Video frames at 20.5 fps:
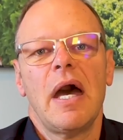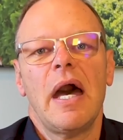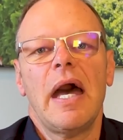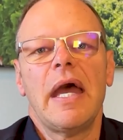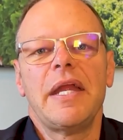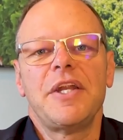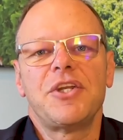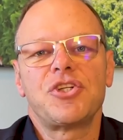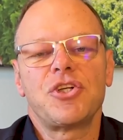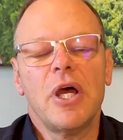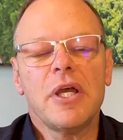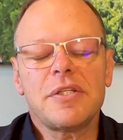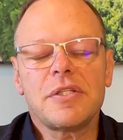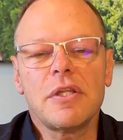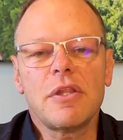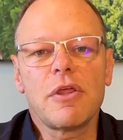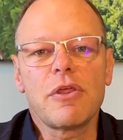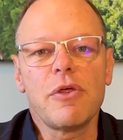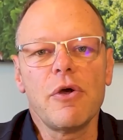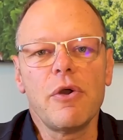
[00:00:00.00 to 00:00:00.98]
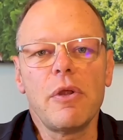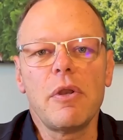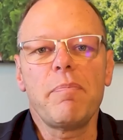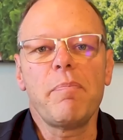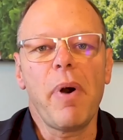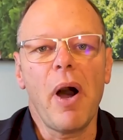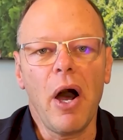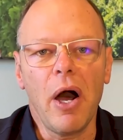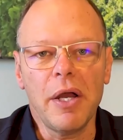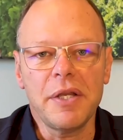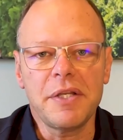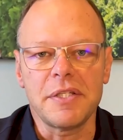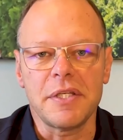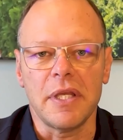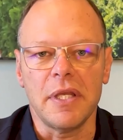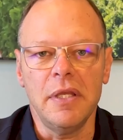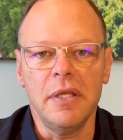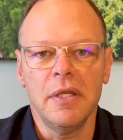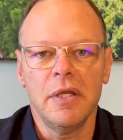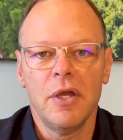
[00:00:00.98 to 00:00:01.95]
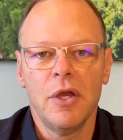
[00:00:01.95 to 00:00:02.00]
a trusted third party
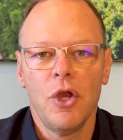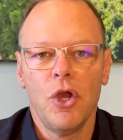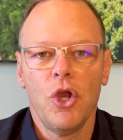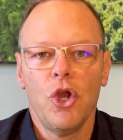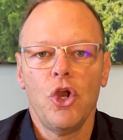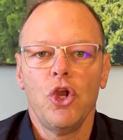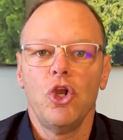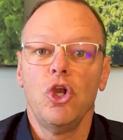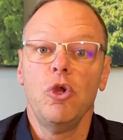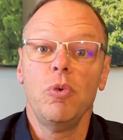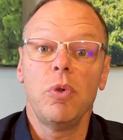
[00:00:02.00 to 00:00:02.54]
who